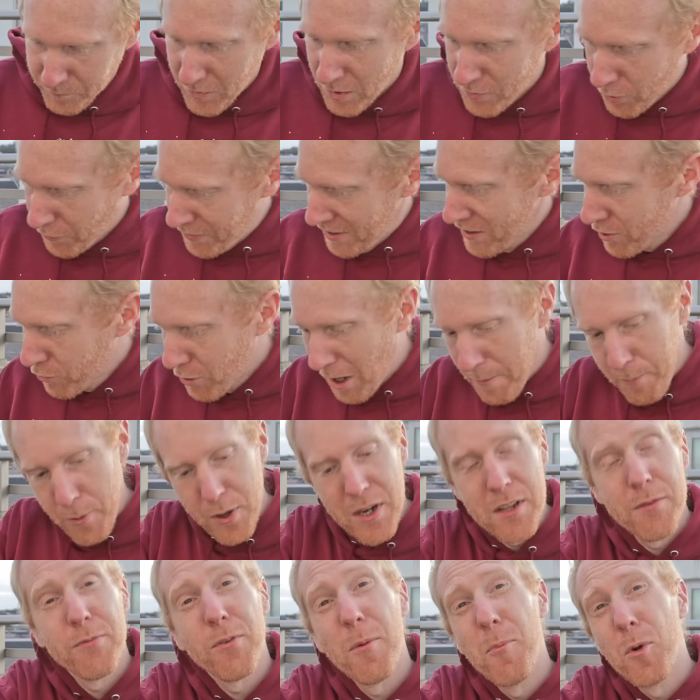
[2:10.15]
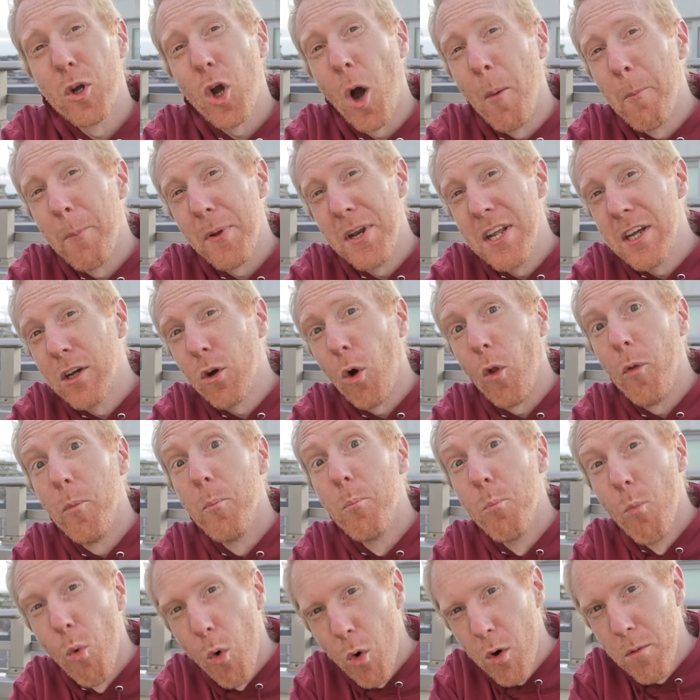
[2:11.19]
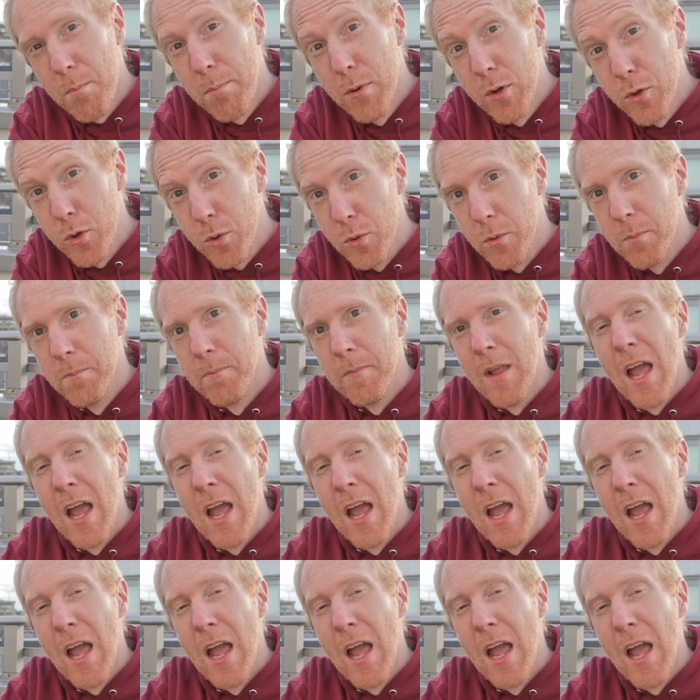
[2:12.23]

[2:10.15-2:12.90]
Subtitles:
So this tripod is from a company called Morblu,